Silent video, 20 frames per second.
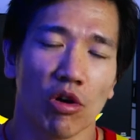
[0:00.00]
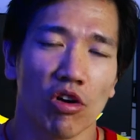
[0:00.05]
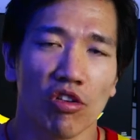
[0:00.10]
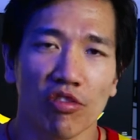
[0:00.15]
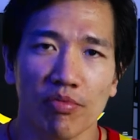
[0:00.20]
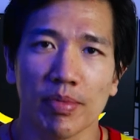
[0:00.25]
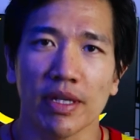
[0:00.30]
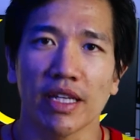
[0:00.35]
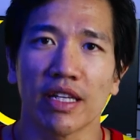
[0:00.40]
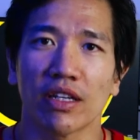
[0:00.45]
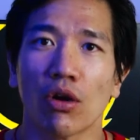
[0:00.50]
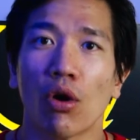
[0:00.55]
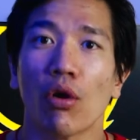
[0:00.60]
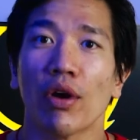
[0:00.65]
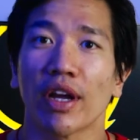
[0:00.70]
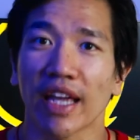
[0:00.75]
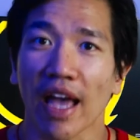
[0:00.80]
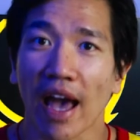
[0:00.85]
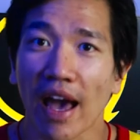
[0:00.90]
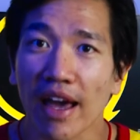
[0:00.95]
both be
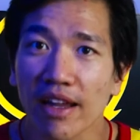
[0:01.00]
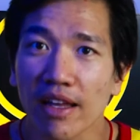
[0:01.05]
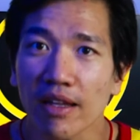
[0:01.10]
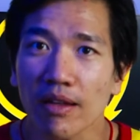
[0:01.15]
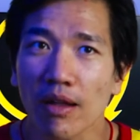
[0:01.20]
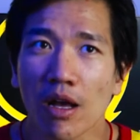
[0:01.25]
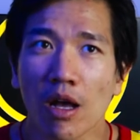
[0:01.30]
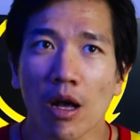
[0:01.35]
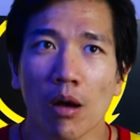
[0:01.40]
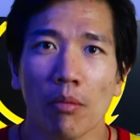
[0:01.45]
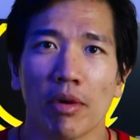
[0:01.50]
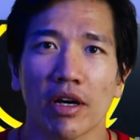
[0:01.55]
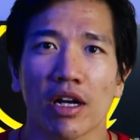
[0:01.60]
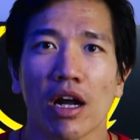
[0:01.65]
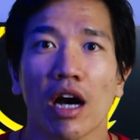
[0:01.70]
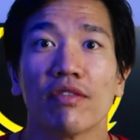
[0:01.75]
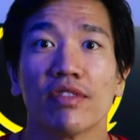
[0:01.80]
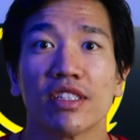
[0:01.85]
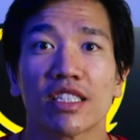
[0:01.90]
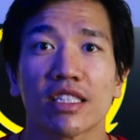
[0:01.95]
going at it,
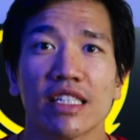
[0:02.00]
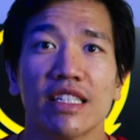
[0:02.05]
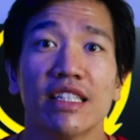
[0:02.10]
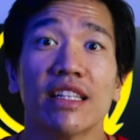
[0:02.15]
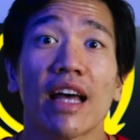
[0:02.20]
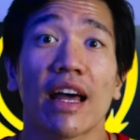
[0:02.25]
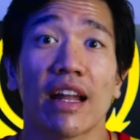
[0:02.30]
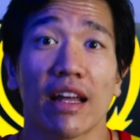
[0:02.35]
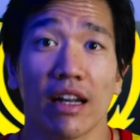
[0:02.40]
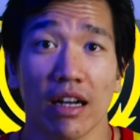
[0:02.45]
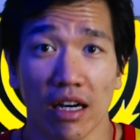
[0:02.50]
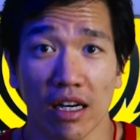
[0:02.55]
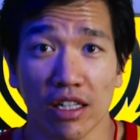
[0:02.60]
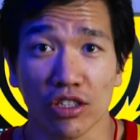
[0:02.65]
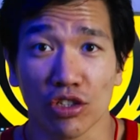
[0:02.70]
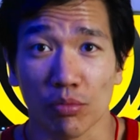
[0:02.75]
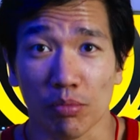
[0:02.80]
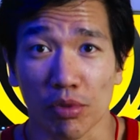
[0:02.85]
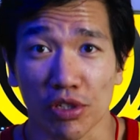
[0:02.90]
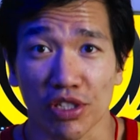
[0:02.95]
but obviously not at
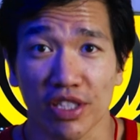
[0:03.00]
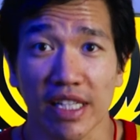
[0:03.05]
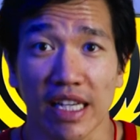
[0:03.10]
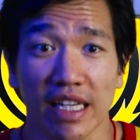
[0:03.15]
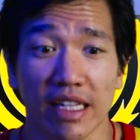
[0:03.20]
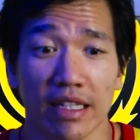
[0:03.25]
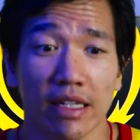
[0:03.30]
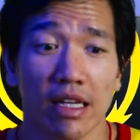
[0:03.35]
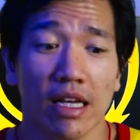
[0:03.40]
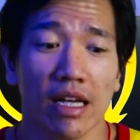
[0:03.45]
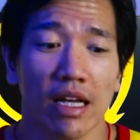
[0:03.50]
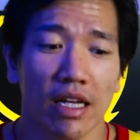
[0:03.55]
100%.